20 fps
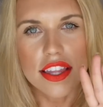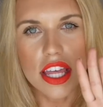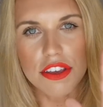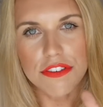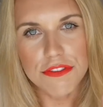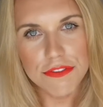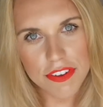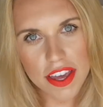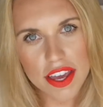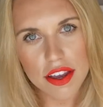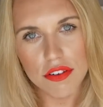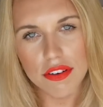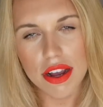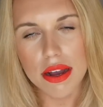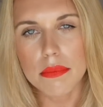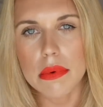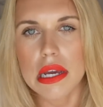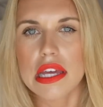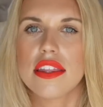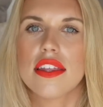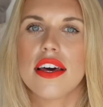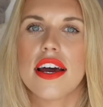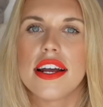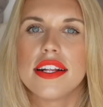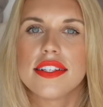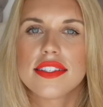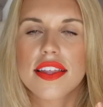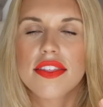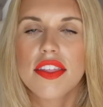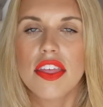they fit around my
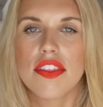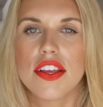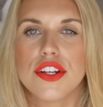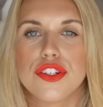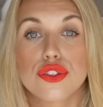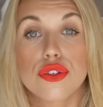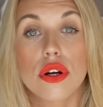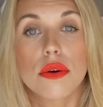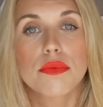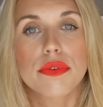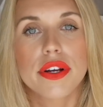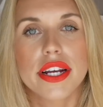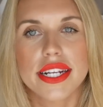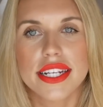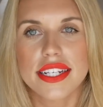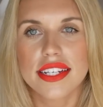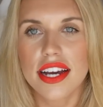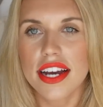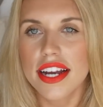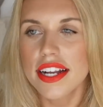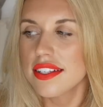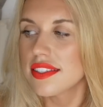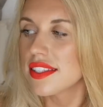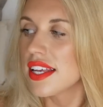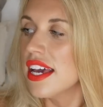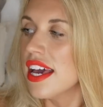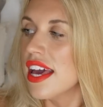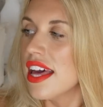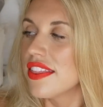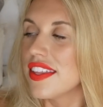thighs, and then they drop really nice.
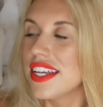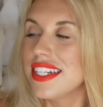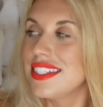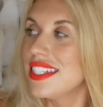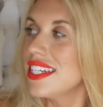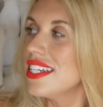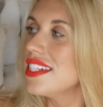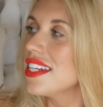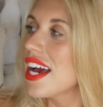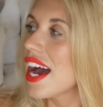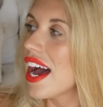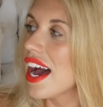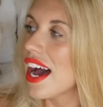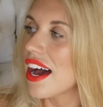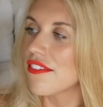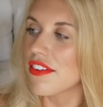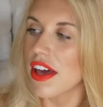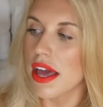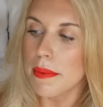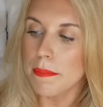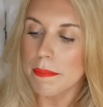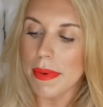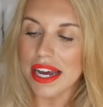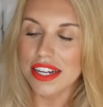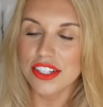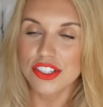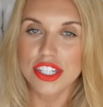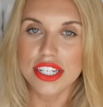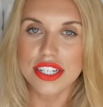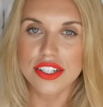They did have a
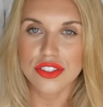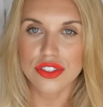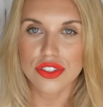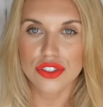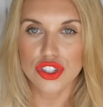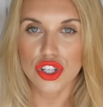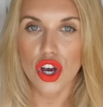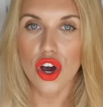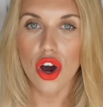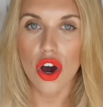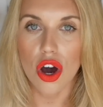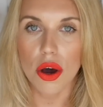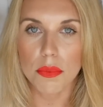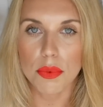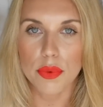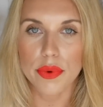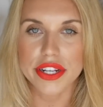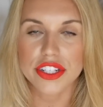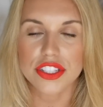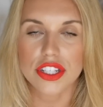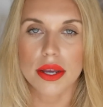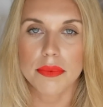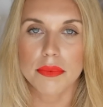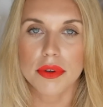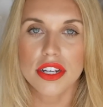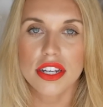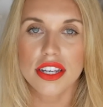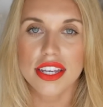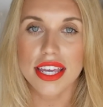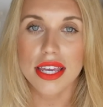matching top, which I'm
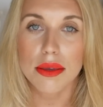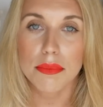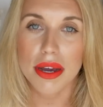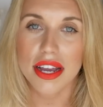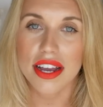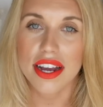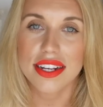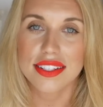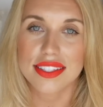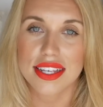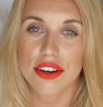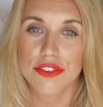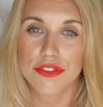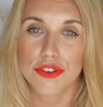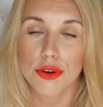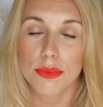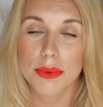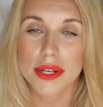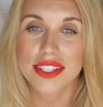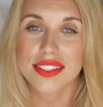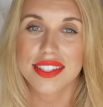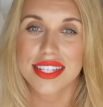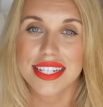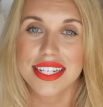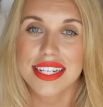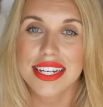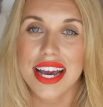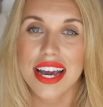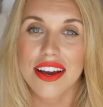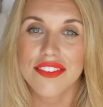going to keep my eyes out for because they
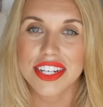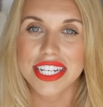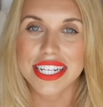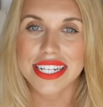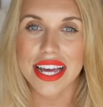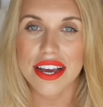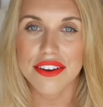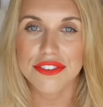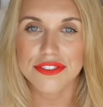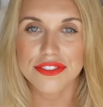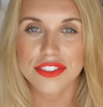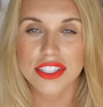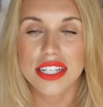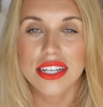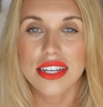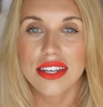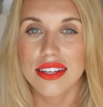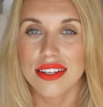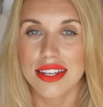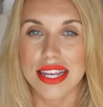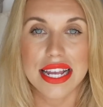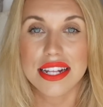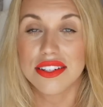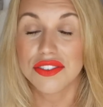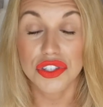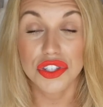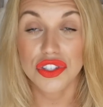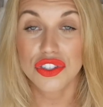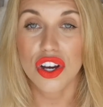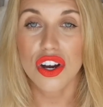didn't have any left
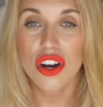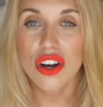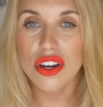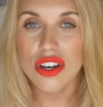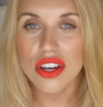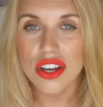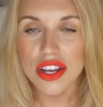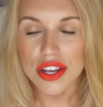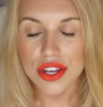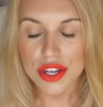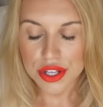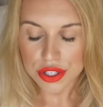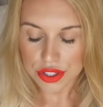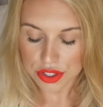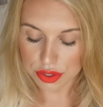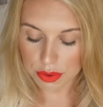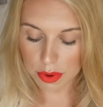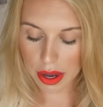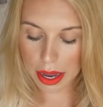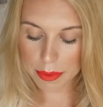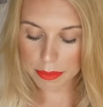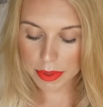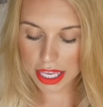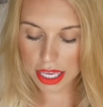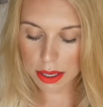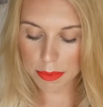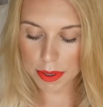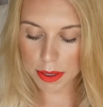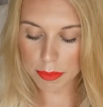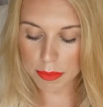in stock. So I'm
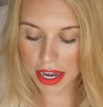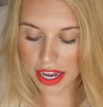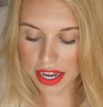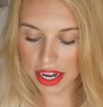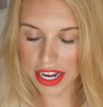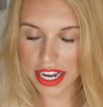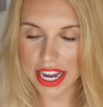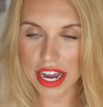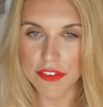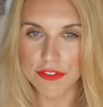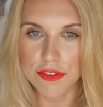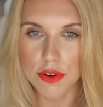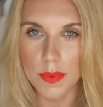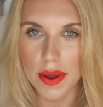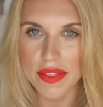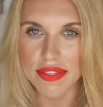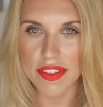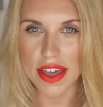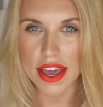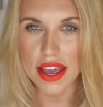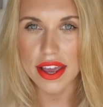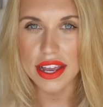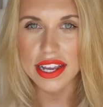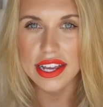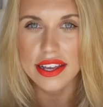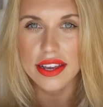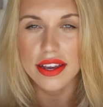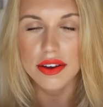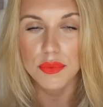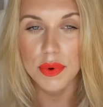keeping my eye out for when
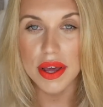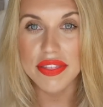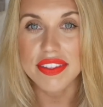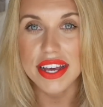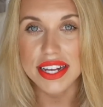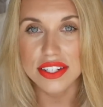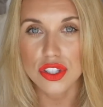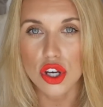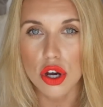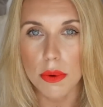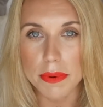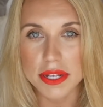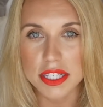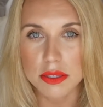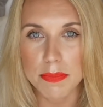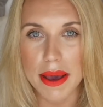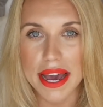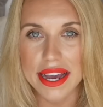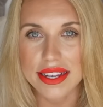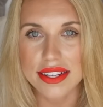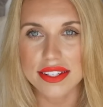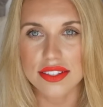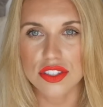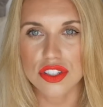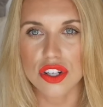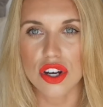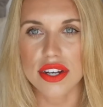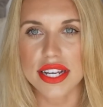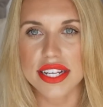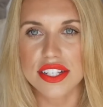they when that top is back in
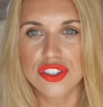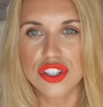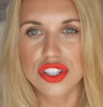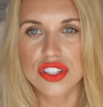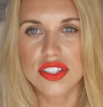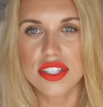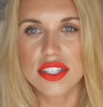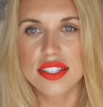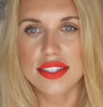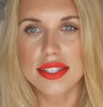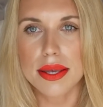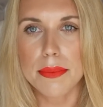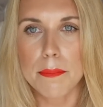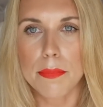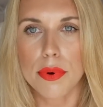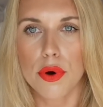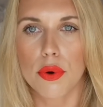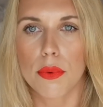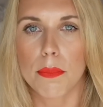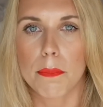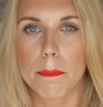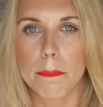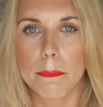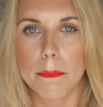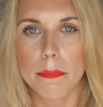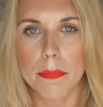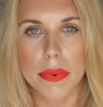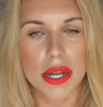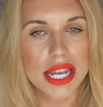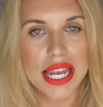stock. It's just a simple,
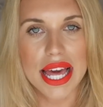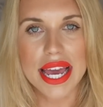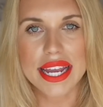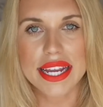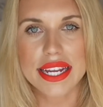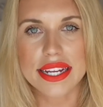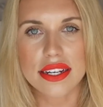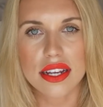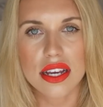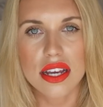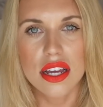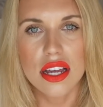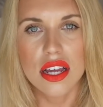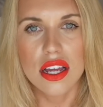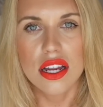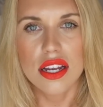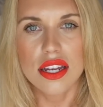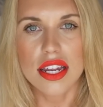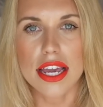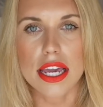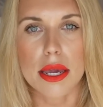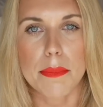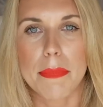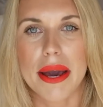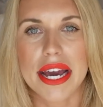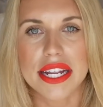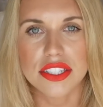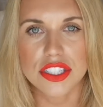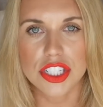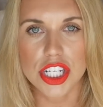plain like
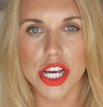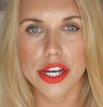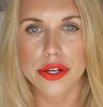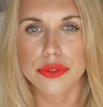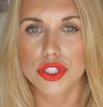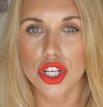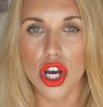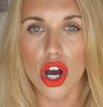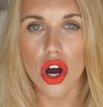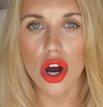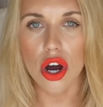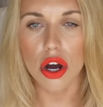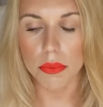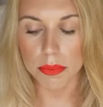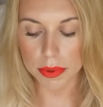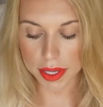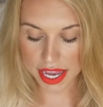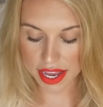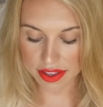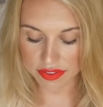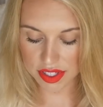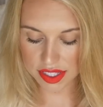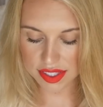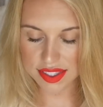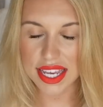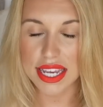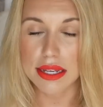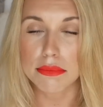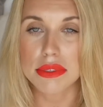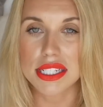bandeau top in the
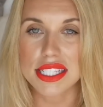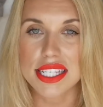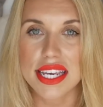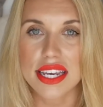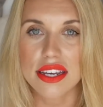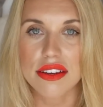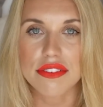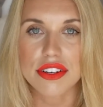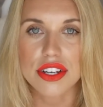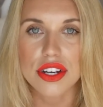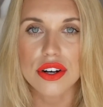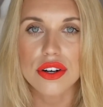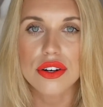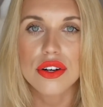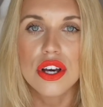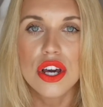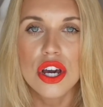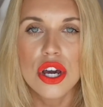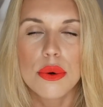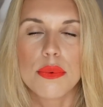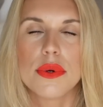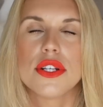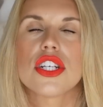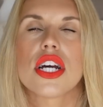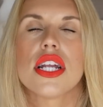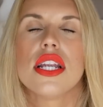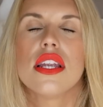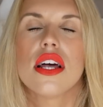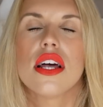same material which I